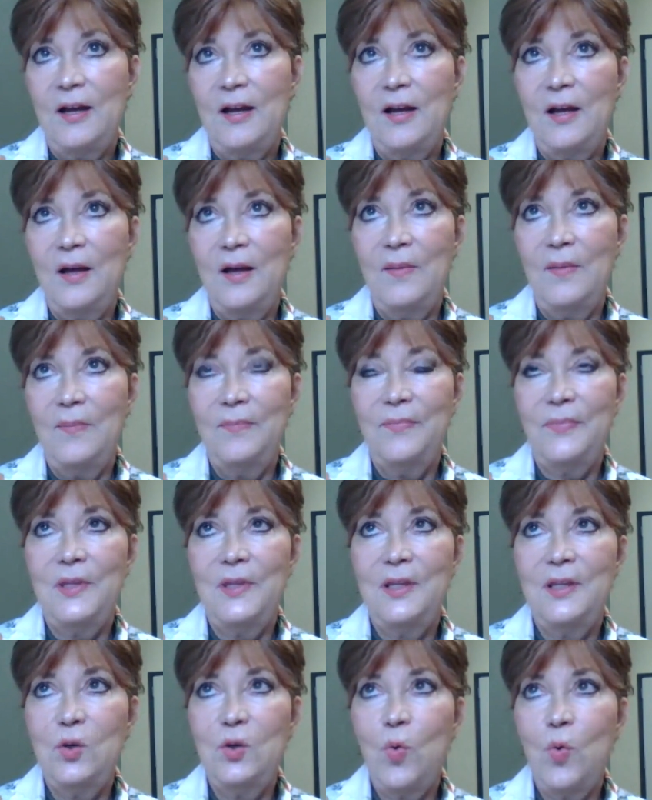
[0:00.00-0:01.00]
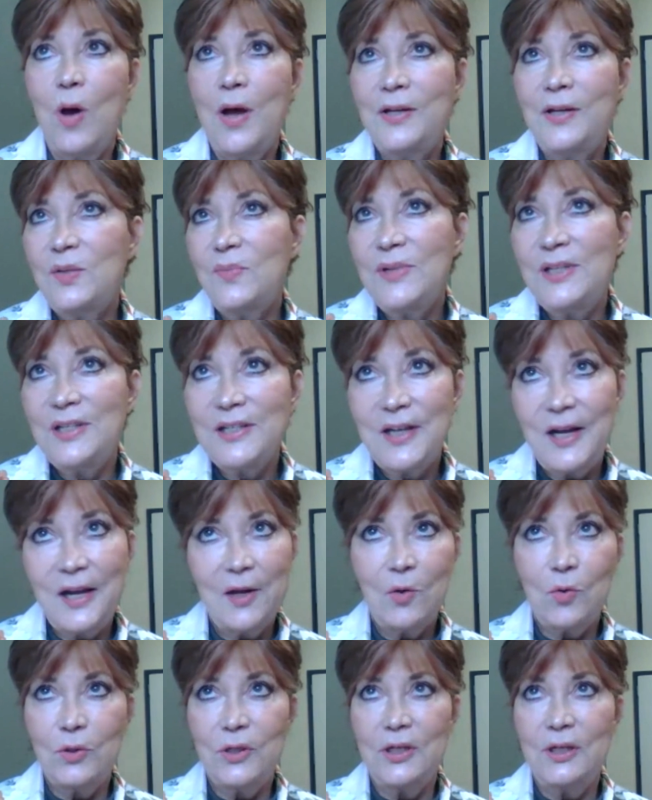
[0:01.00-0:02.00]
quantum
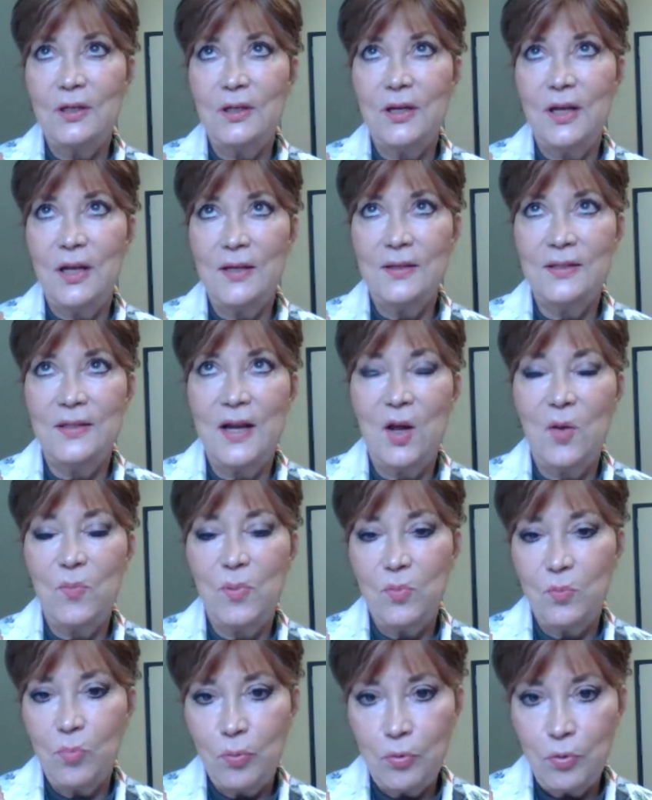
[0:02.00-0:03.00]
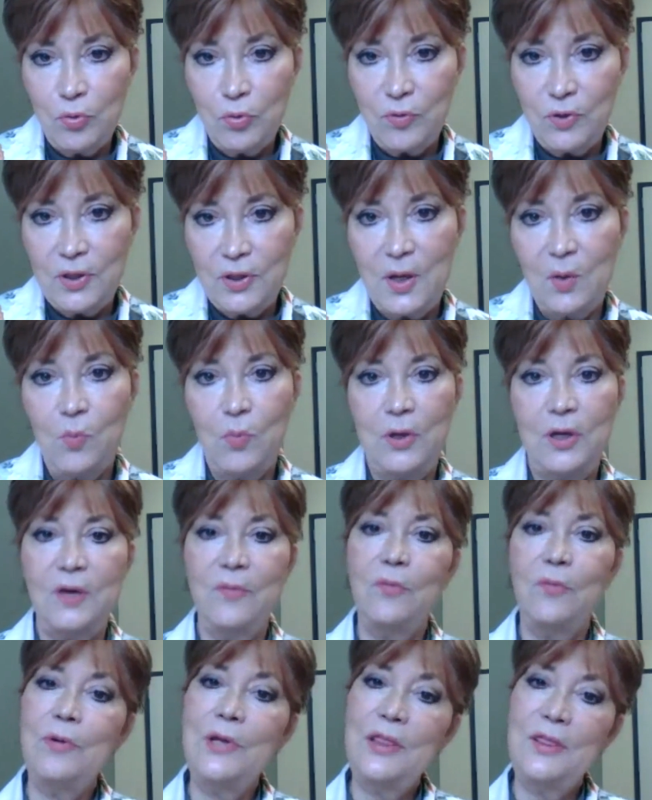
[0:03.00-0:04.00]
entanglement has now been proven that
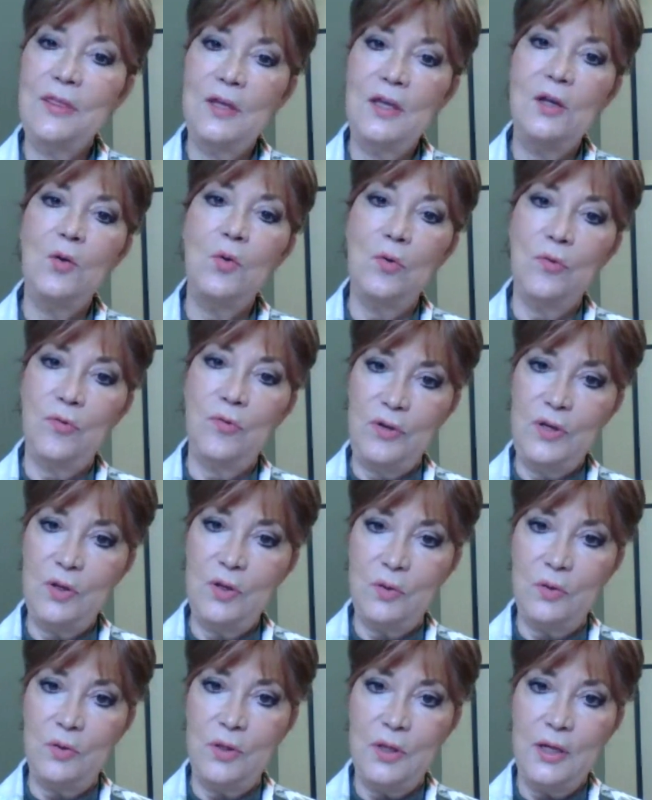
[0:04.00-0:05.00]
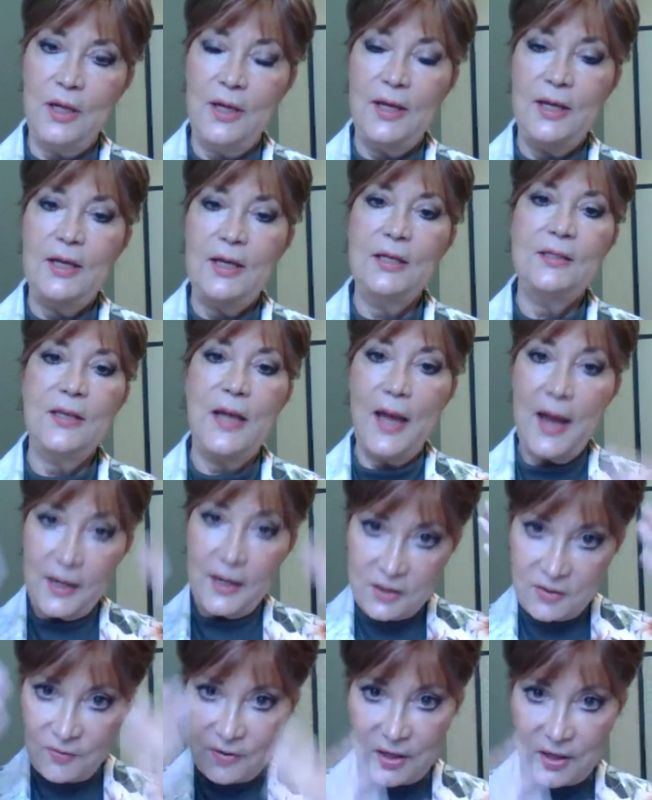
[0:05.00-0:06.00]
whatever we think or feel is
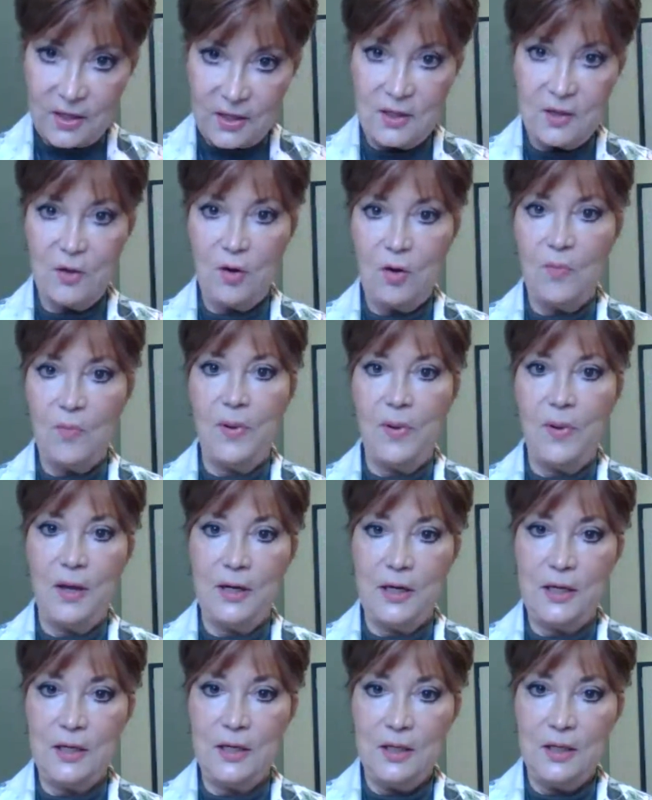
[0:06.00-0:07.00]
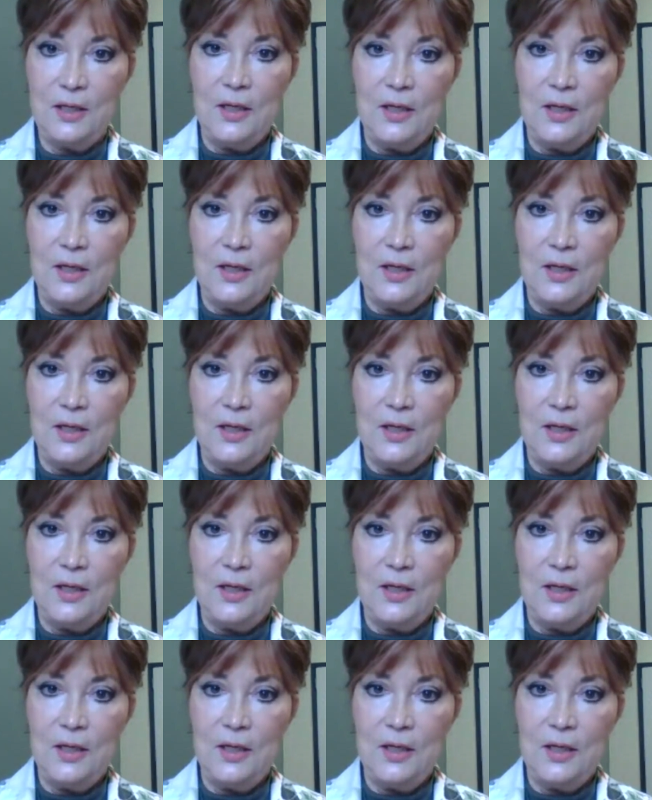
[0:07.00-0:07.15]
activated in our body,